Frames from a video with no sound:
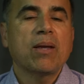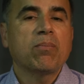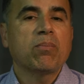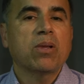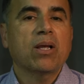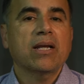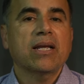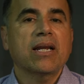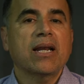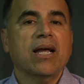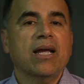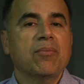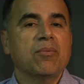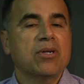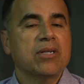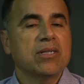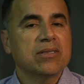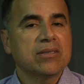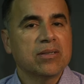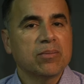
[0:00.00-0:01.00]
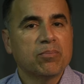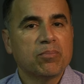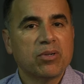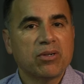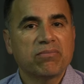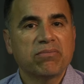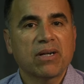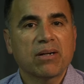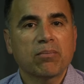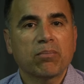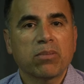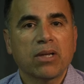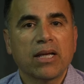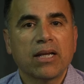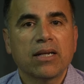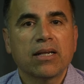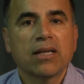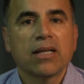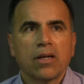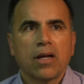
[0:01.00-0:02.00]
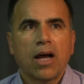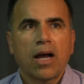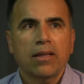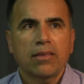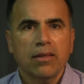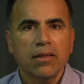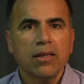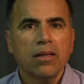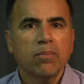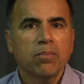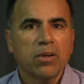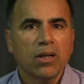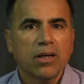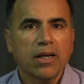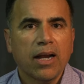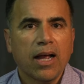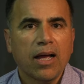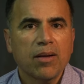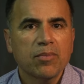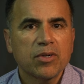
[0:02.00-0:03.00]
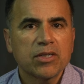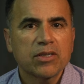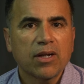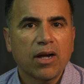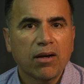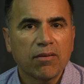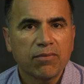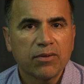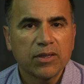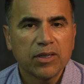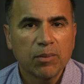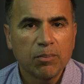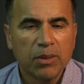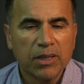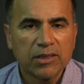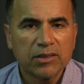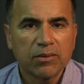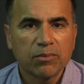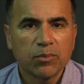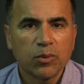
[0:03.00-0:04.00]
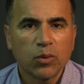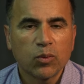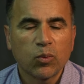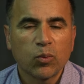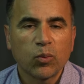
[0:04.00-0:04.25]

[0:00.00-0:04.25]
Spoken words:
a plug-in hybrid is the perfect blend. I think that plug-in hybrids offer the best of both